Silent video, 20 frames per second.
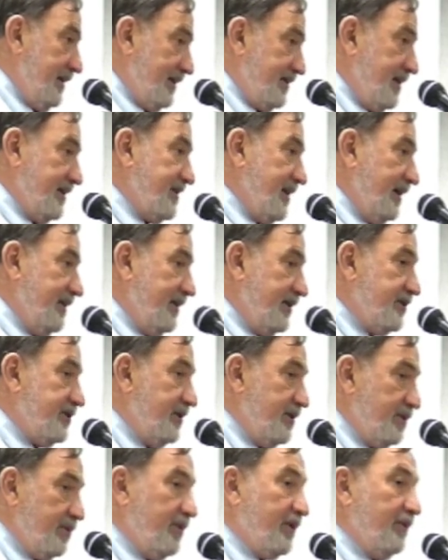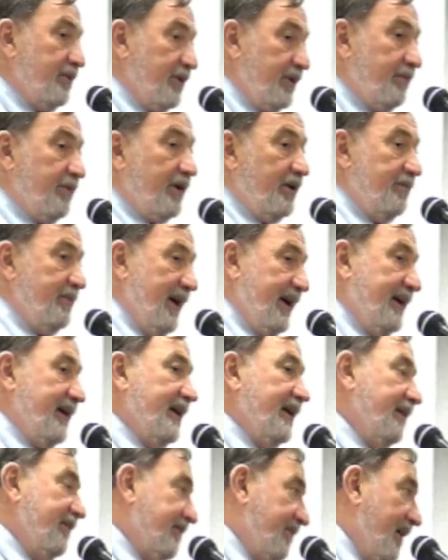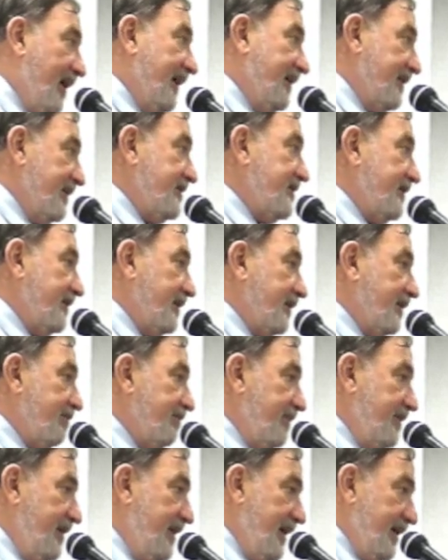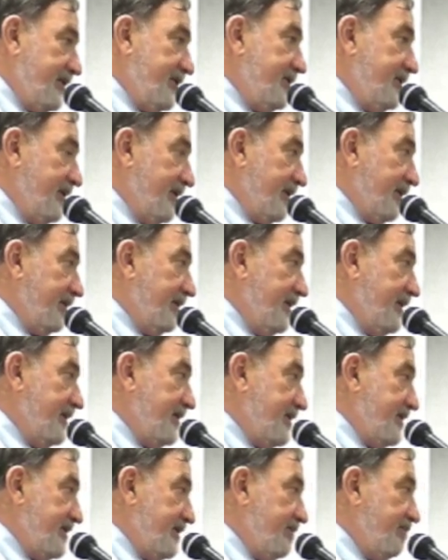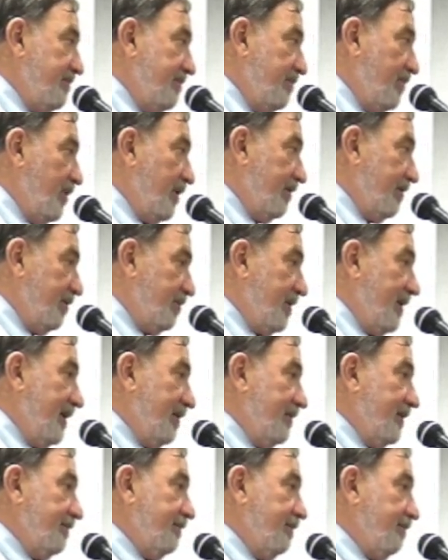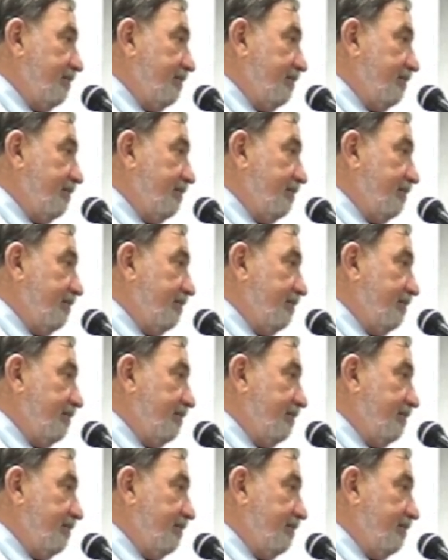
As I said, this year, we're going to make it out fine this year. Next year is more of a problem.